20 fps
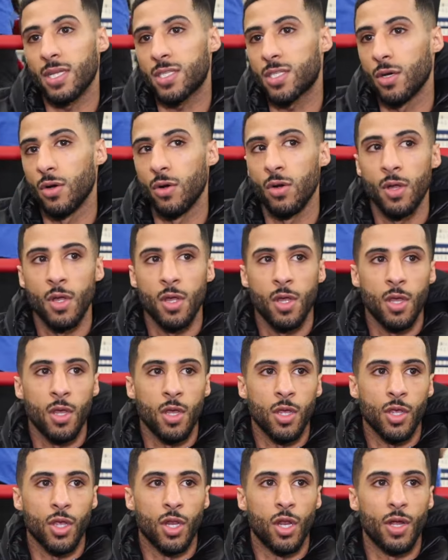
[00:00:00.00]
So,
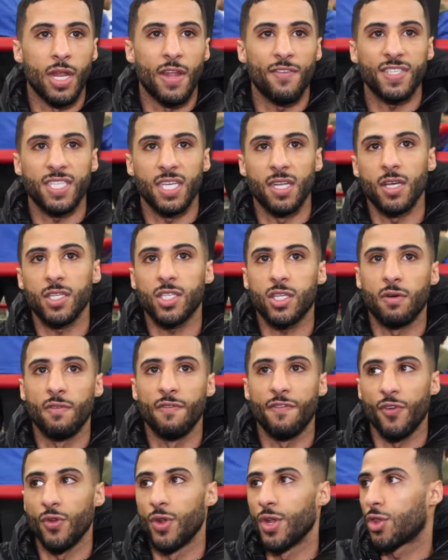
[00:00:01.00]
you know, they've seen us
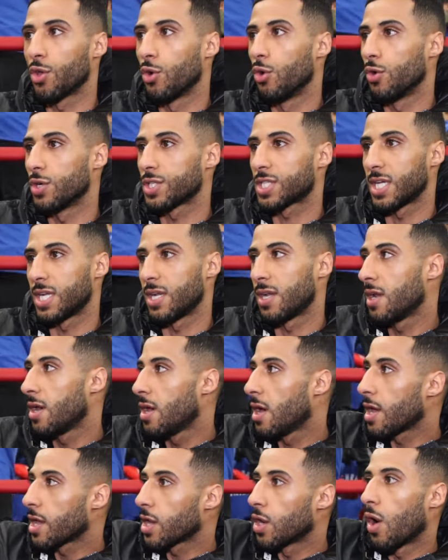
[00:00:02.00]
come through the doors, and
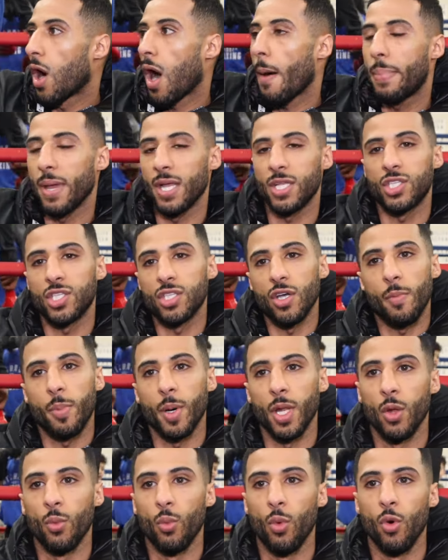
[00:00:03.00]
you know, our pictures up
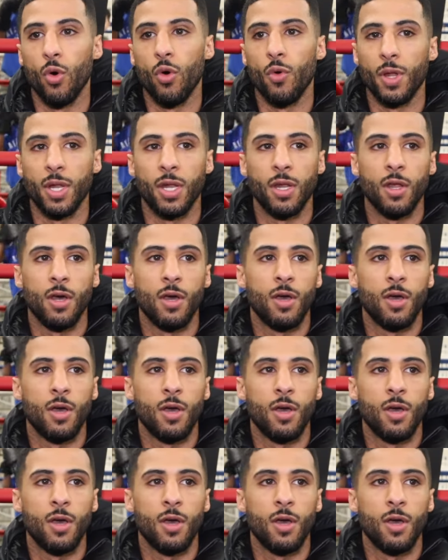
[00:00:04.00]
on the wall, and